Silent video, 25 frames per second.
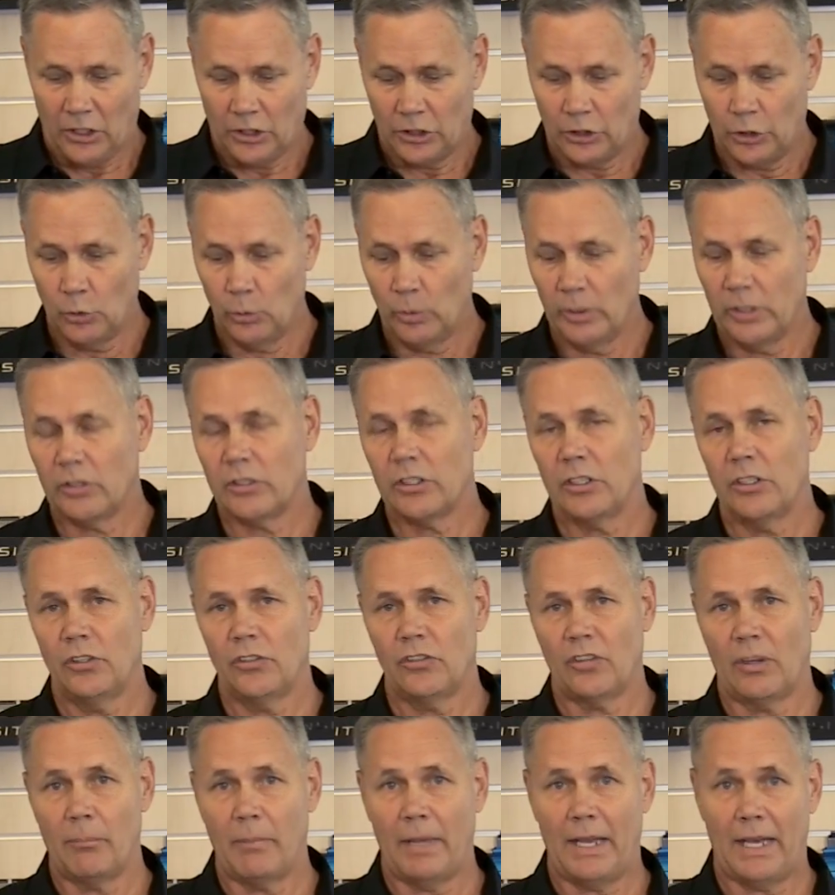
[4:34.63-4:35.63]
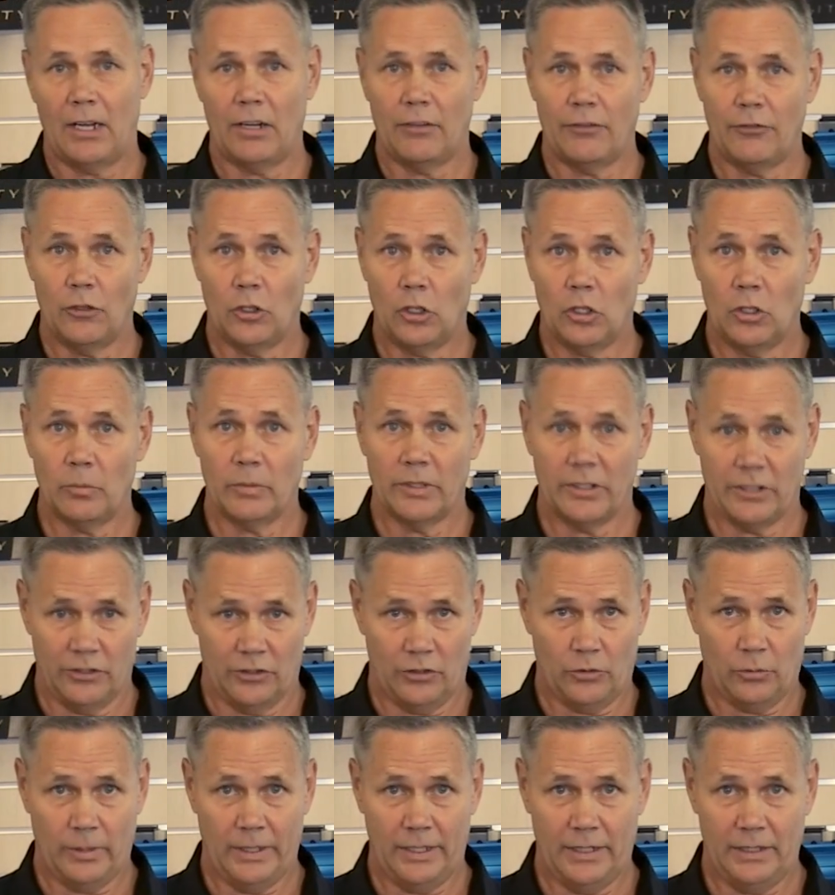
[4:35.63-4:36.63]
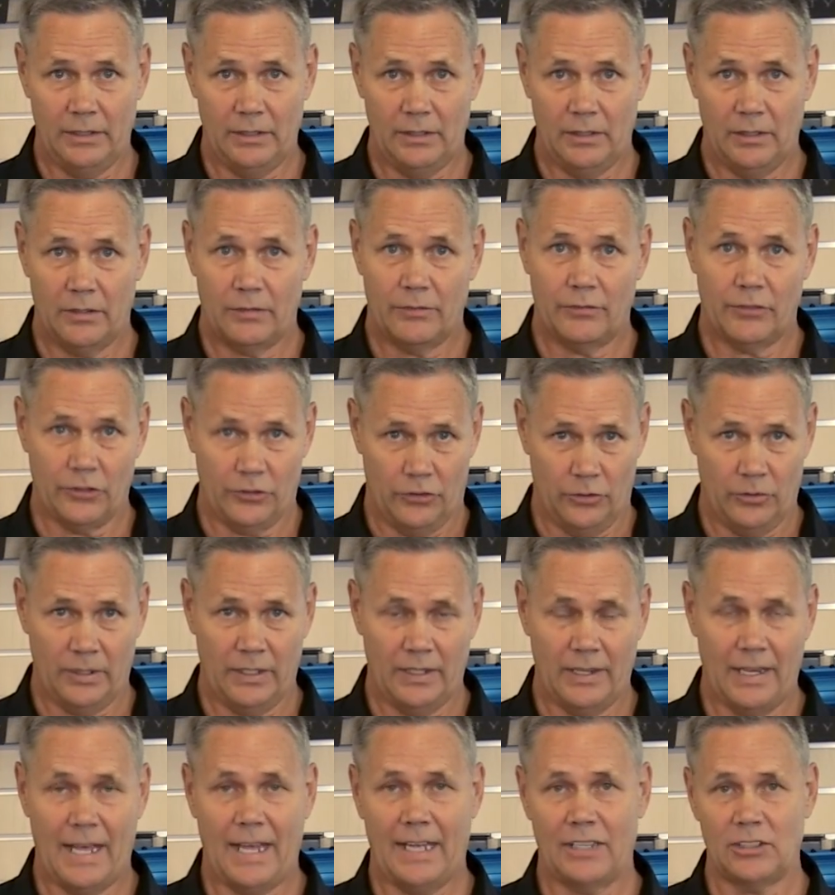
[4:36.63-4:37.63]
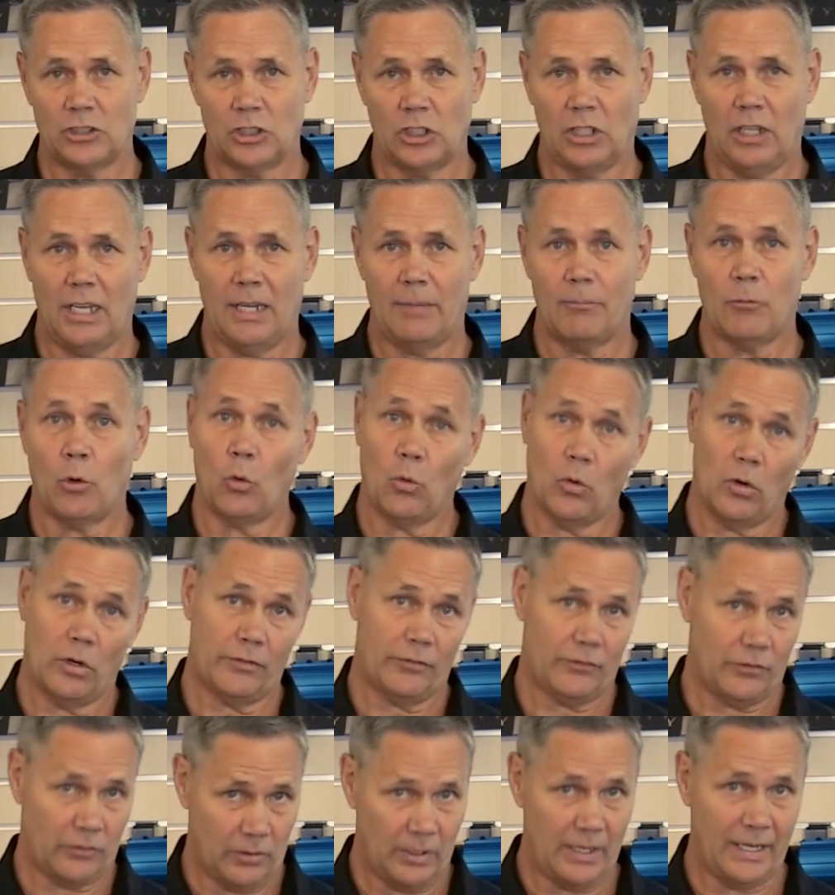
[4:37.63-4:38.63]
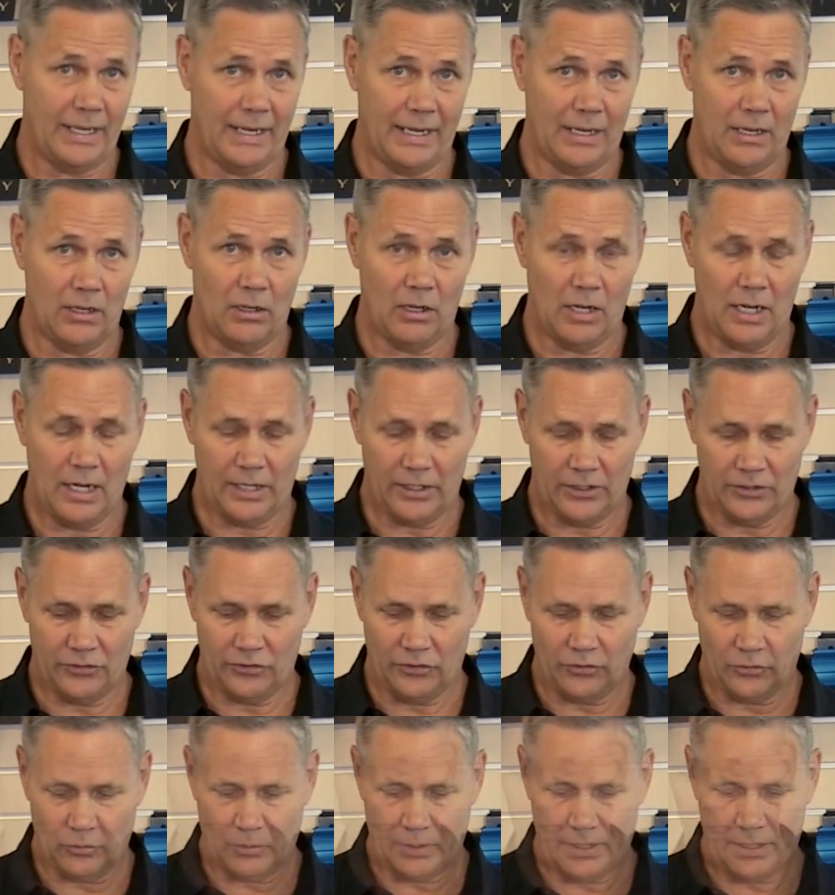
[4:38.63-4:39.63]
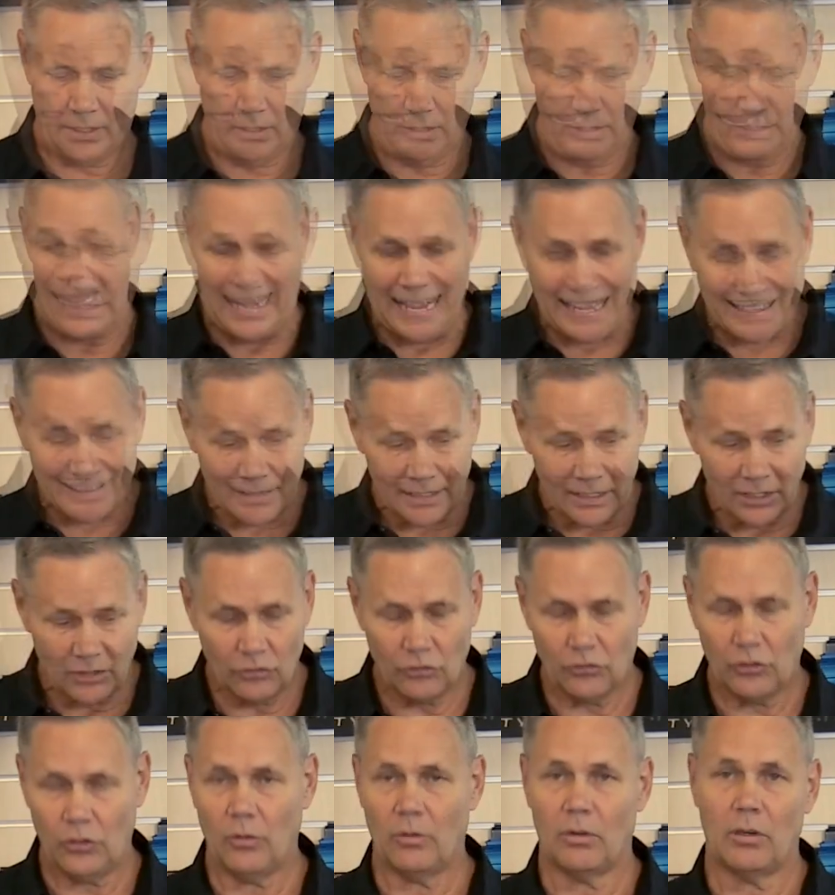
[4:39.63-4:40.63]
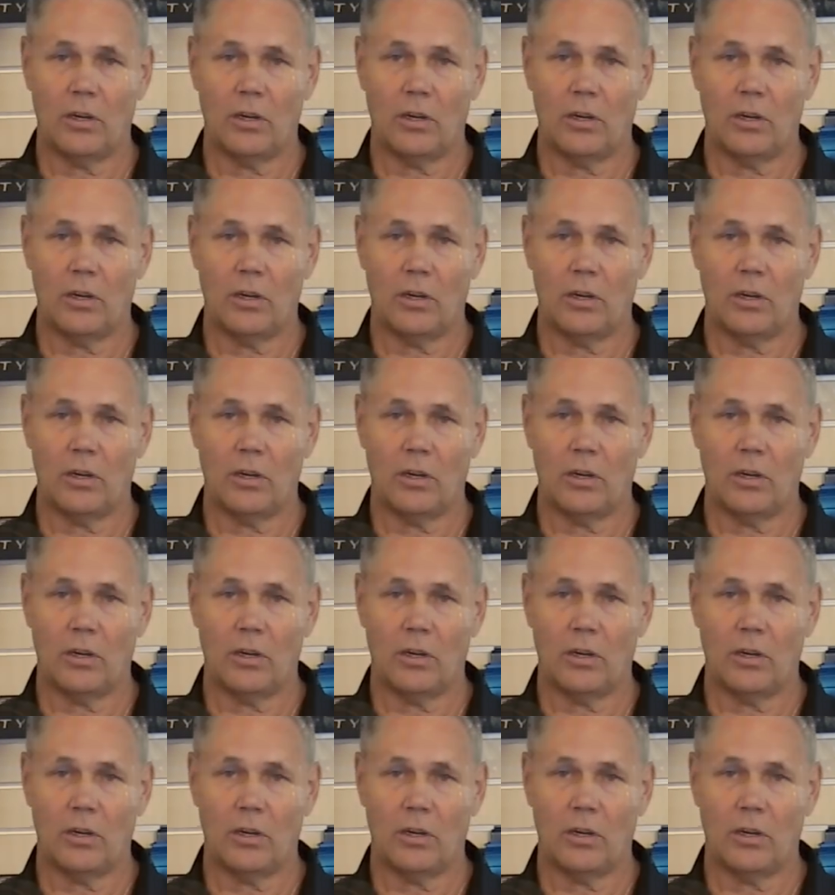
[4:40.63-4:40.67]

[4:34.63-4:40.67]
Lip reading: You will use a manifold with the twin for doing that job or for running air lockers as well. And these two